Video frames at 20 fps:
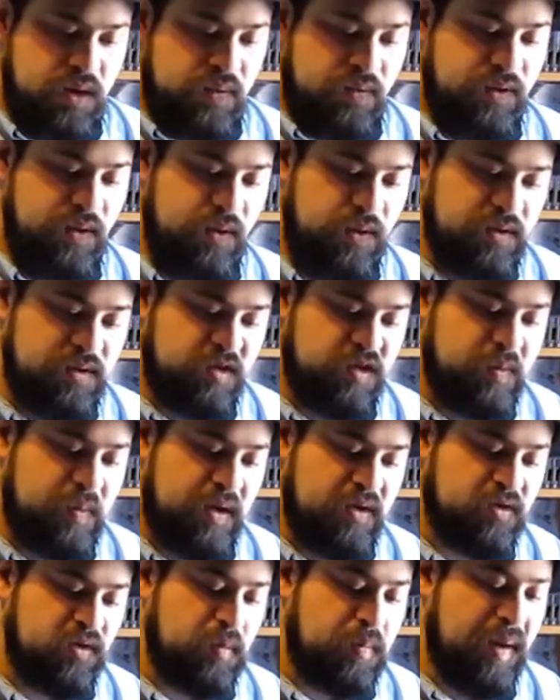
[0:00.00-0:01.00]
There is a
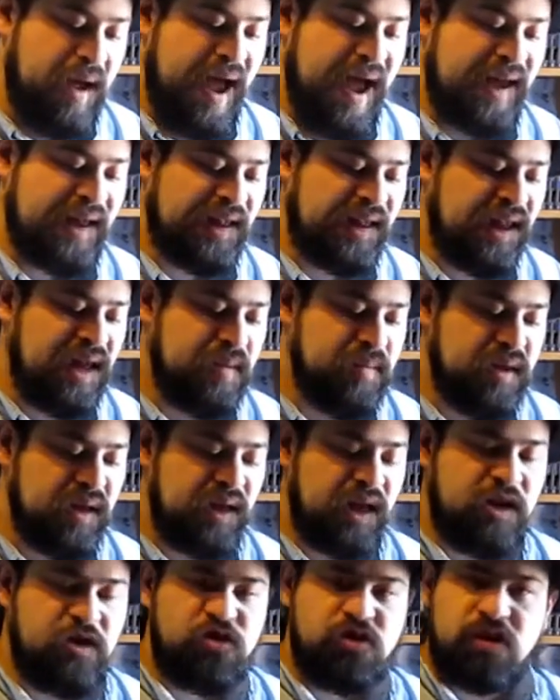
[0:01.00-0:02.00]
special paddle
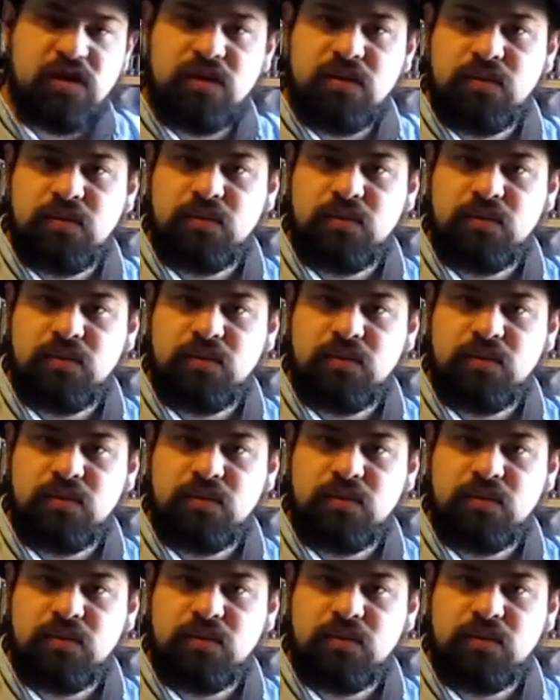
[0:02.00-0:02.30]
emulation